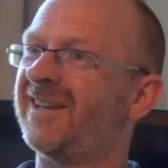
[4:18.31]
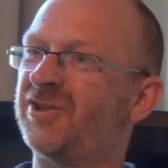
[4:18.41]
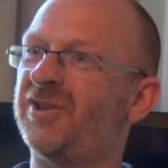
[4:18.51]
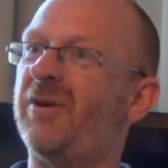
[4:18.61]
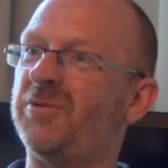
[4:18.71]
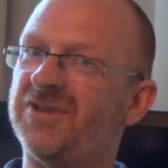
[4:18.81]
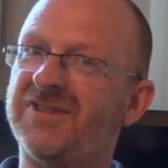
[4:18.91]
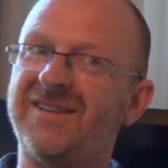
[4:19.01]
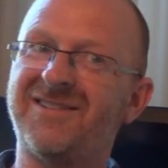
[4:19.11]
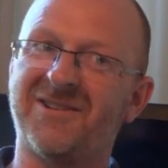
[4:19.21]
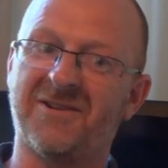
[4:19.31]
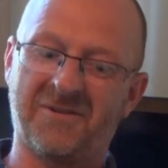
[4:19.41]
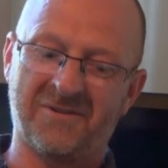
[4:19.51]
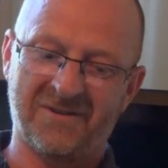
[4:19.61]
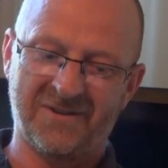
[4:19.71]
So that was his answer,
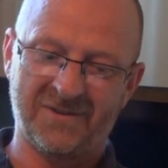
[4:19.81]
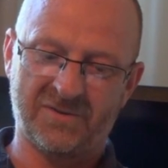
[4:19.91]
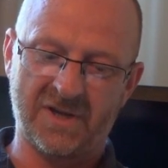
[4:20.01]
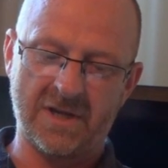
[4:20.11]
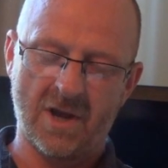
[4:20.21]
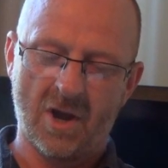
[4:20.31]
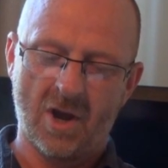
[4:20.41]
you see.